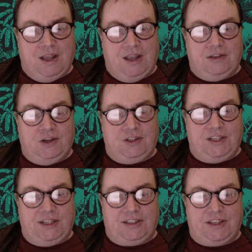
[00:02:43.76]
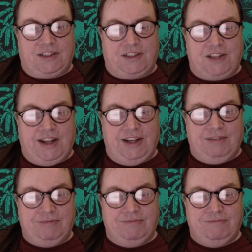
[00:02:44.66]

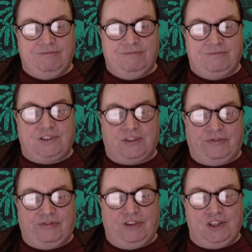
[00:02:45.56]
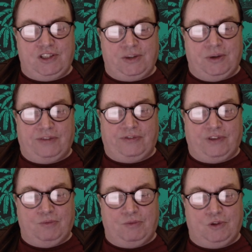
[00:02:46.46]
1916, it's the first US
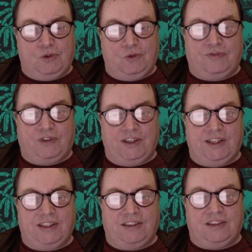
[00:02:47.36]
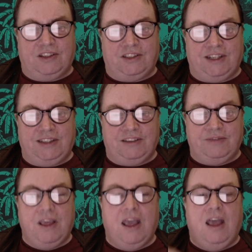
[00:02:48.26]
film called Friday the 13th.
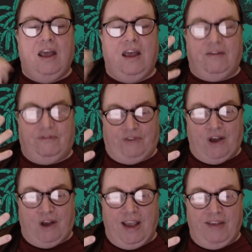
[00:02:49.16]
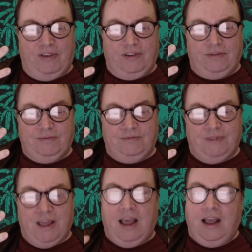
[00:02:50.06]
5,
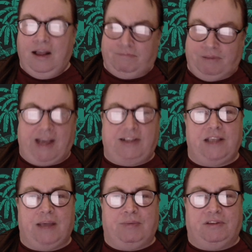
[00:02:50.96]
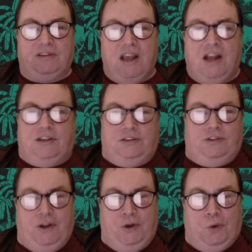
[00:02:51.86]
Black Sabbath.
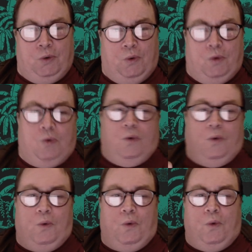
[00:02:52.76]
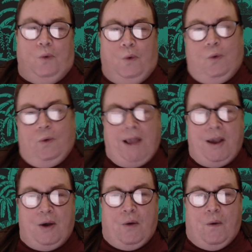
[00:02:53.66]

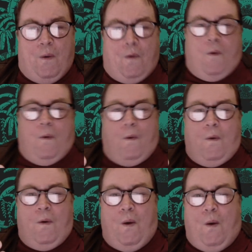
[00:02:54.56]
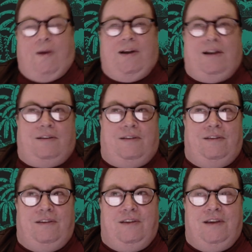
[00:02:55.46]

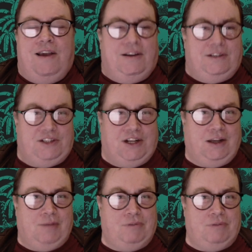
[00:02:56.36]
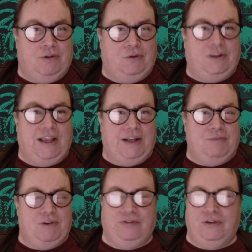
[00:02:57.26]
Shut up, Paul, get a
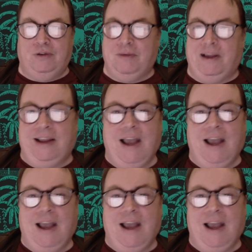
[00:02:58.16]
move on, mate.